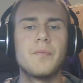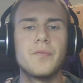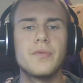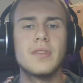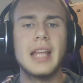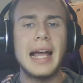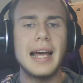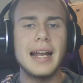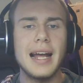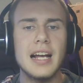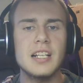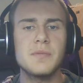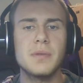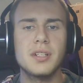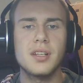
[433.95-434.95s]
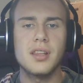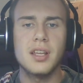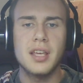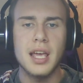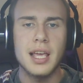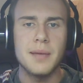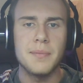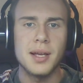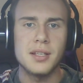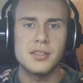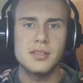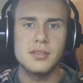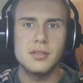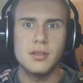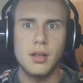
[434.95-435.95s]
that aspect of the game
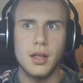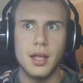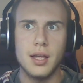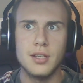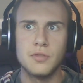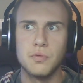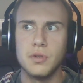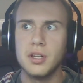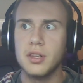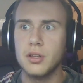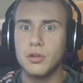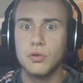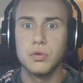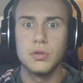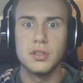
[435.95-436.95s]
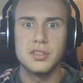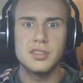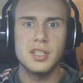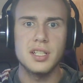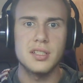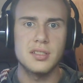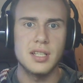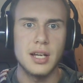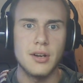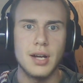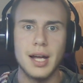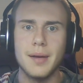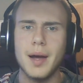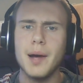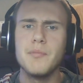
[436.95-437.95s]
is one of the coolest things now.
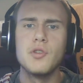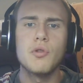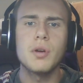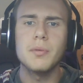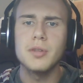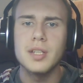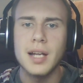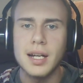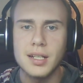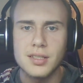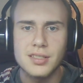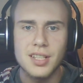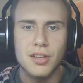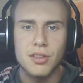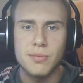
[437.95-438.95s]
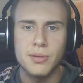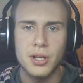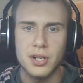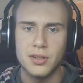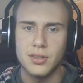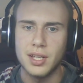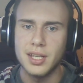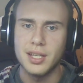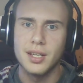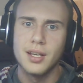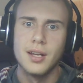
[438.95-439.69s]
I'm normally not a stealth player. Like,